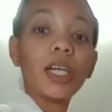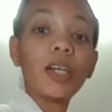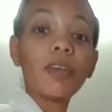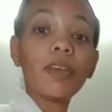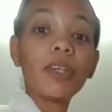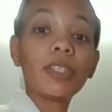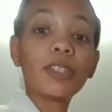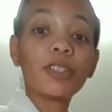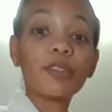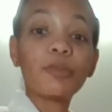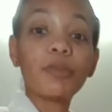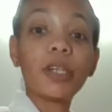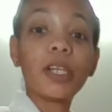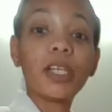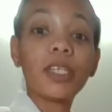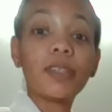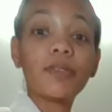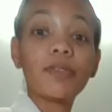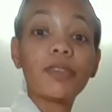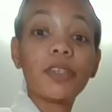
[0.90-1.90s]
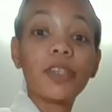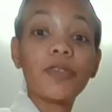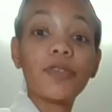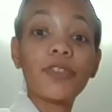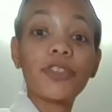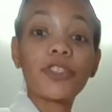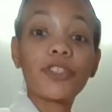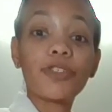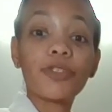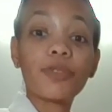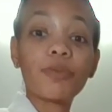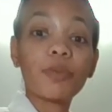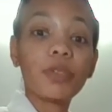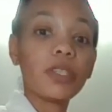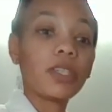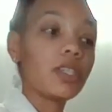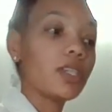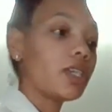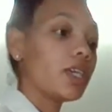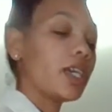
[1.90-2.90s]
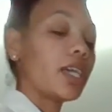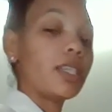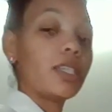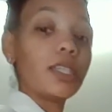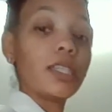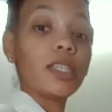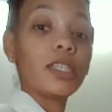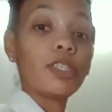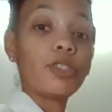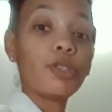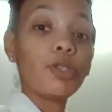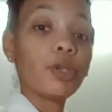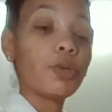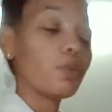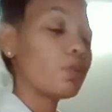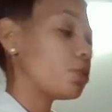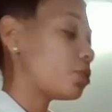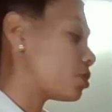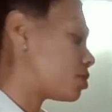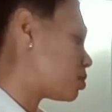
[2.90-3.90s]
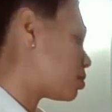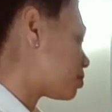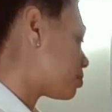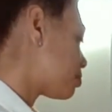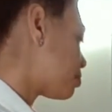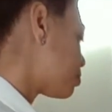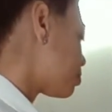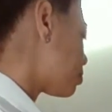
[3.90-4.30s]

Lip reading: All right, so where I left off, excuse me, had to get a drink of water,